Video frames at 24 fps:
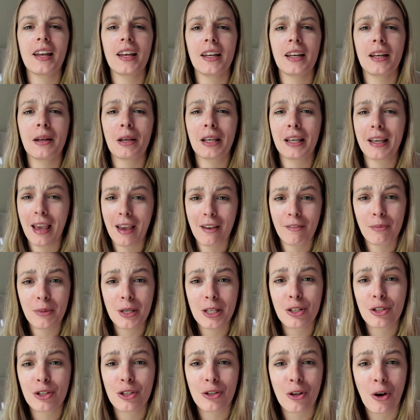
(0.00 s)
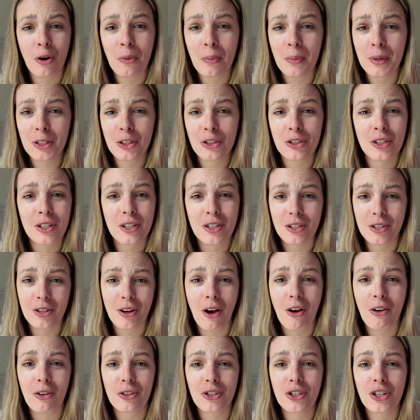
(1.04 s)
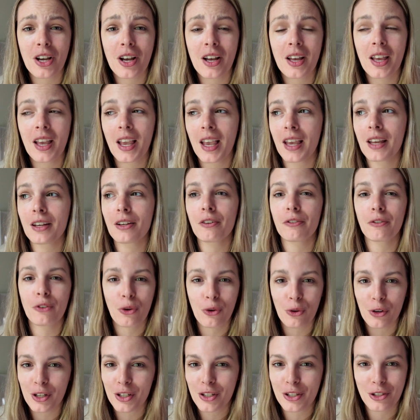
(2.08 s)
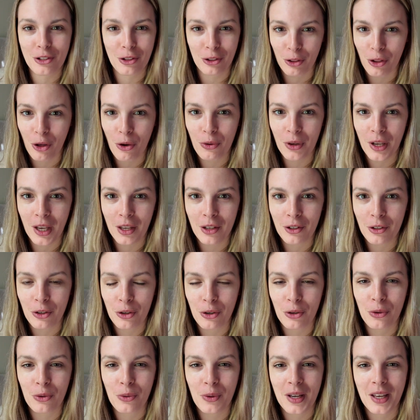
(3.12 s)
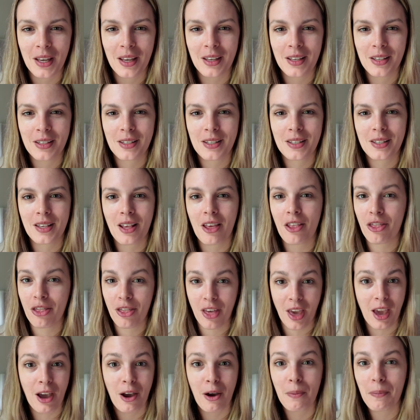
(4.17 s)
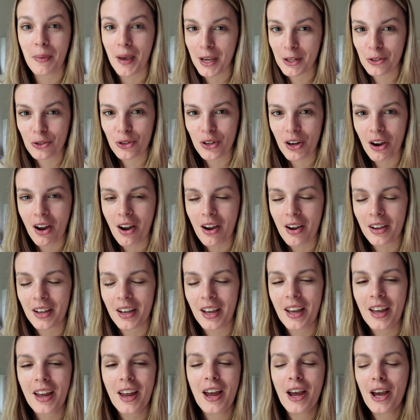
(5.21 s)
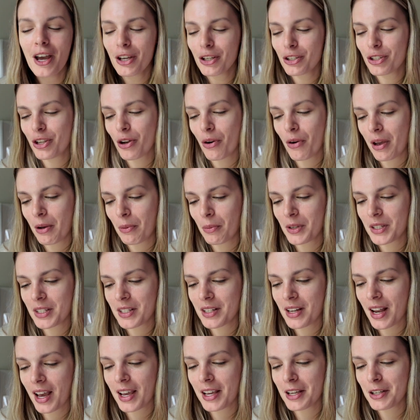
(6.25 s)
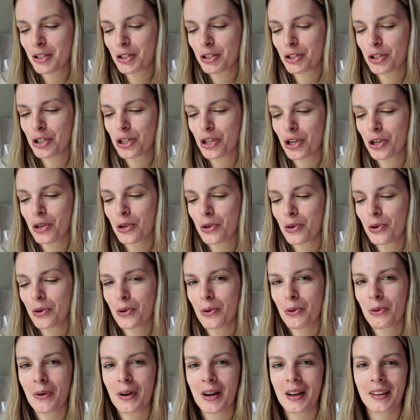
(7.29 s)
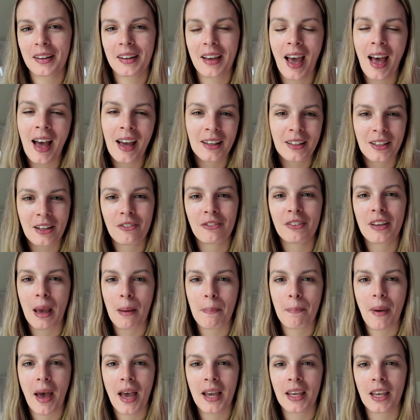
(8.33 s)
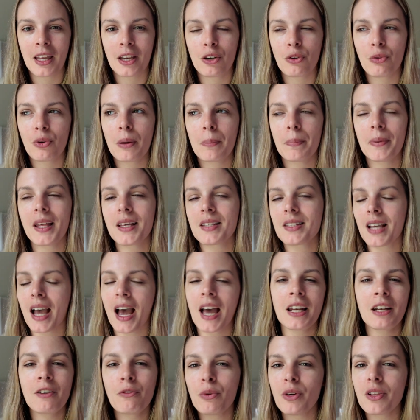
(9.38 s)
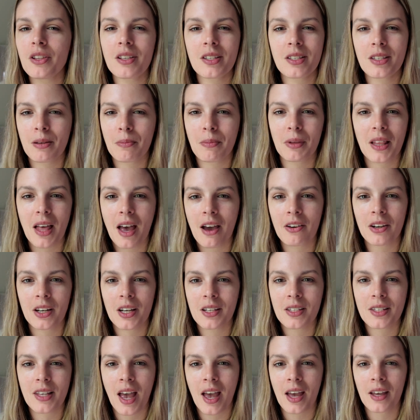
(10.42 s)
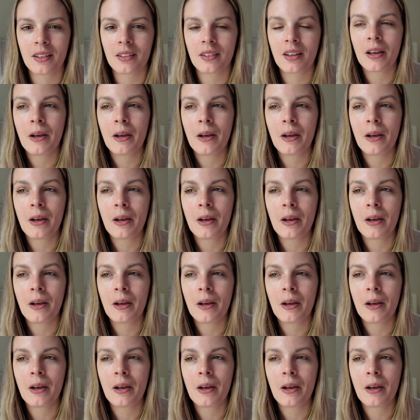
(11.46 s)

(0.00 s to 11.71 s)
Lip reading: And it gave me so much nostalgia. And of course, Logan, who is their patriarch. So it was nice to kind of get back into it. But that's kind of where the similarities end.